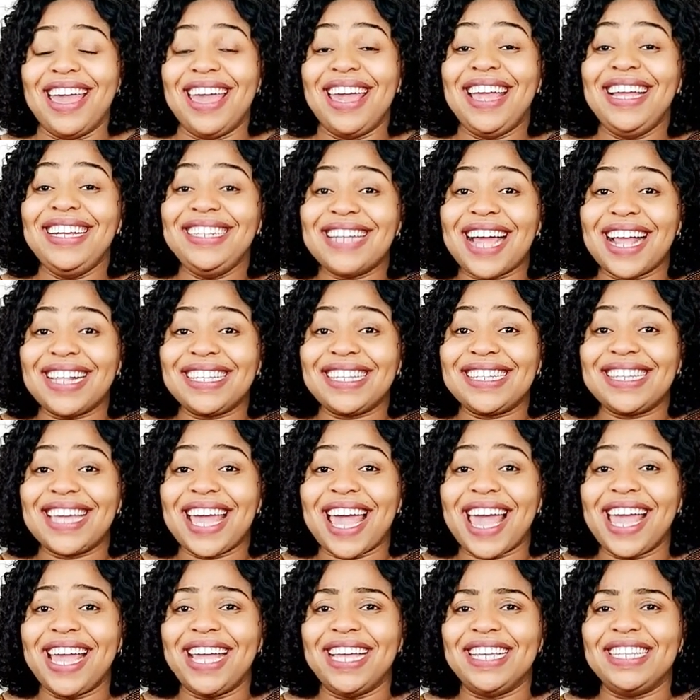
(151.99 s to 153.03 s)
In that
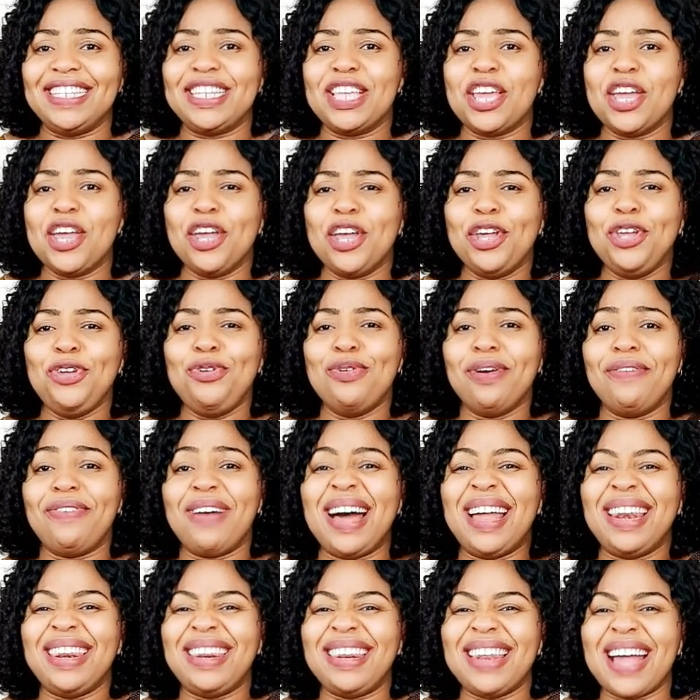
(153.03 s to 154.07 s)
case, you have
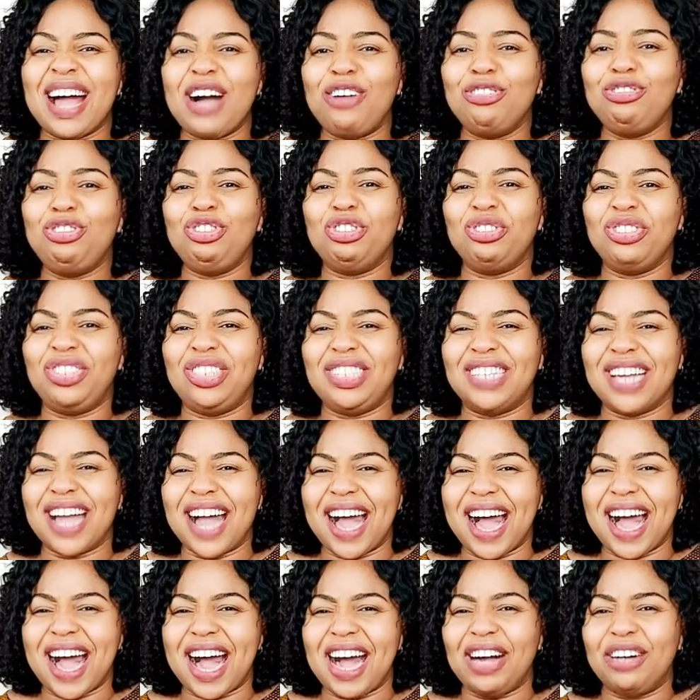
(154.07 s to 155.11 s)
allowed your
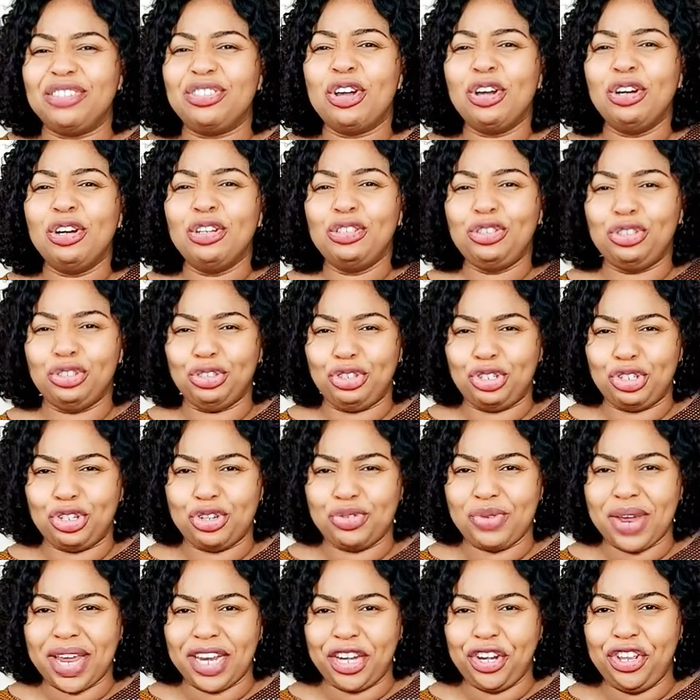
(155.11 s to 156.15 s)
child to
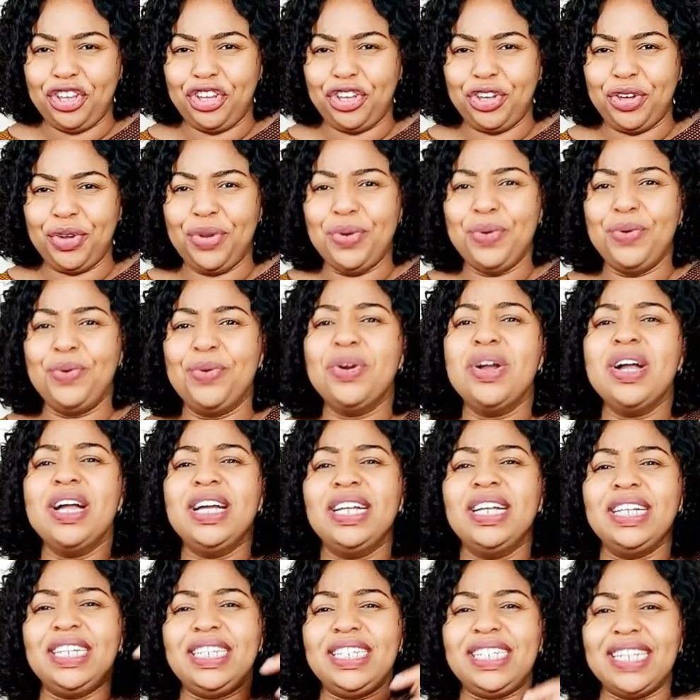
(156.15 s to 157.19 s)
train
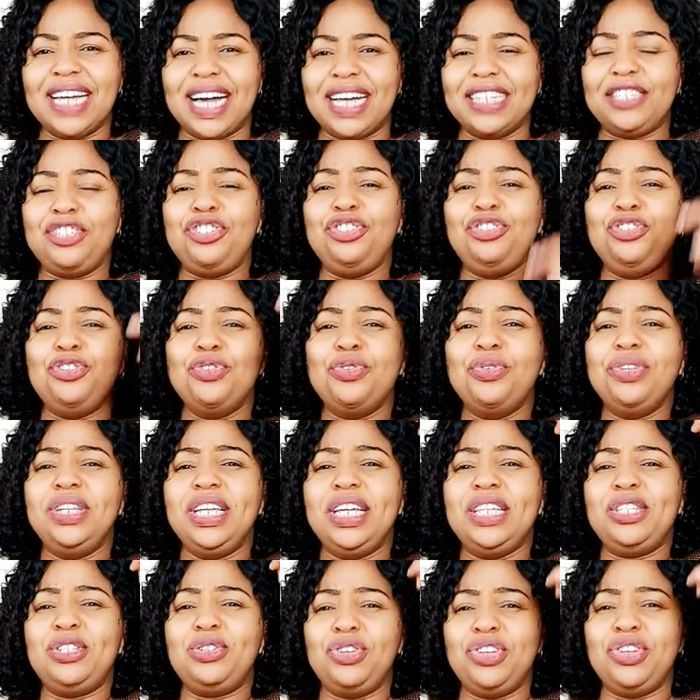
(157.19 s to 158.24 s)
you that you
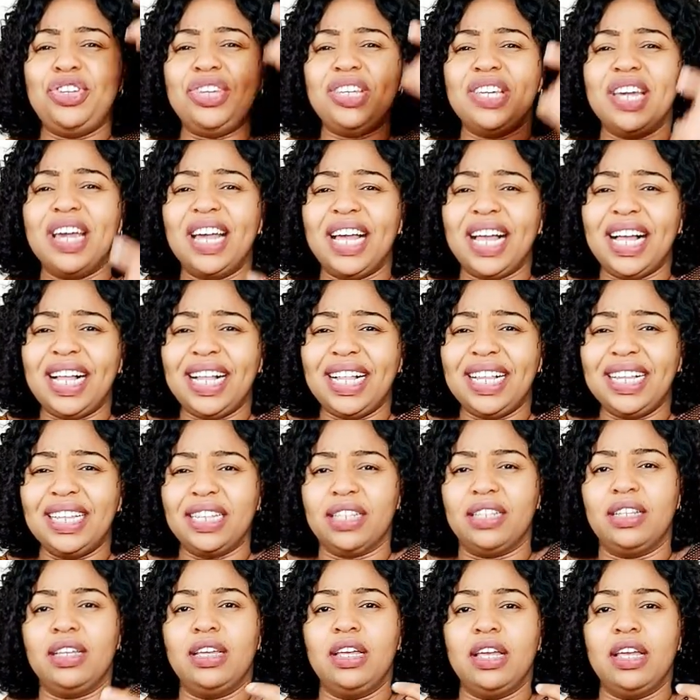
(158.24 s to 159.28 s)
need to yell